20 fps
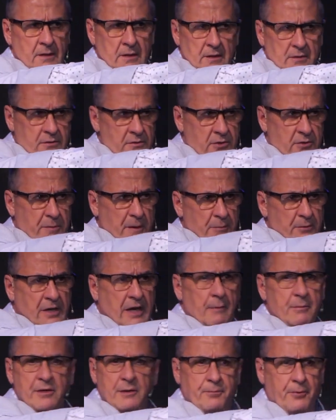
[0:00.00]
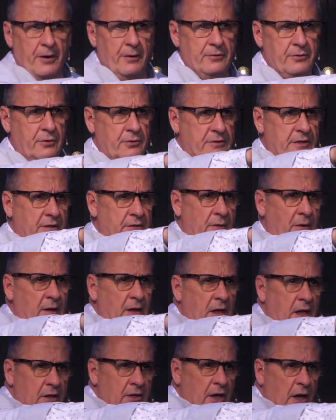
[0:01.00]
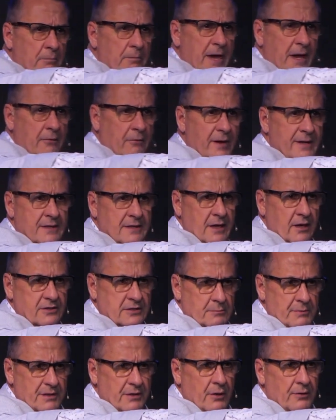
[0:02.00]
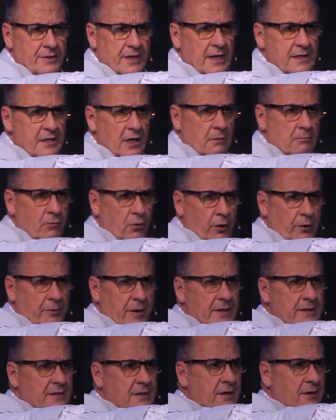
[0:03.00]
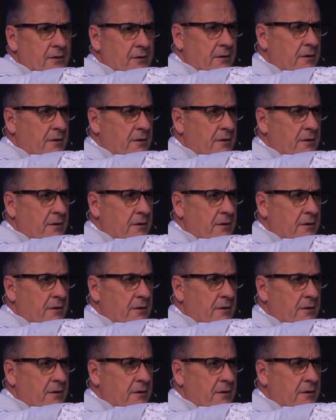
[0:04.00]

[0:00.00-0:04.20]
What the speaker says: There's people coming to pray with you. There's a young man right there. Somebody go to that young boy right there.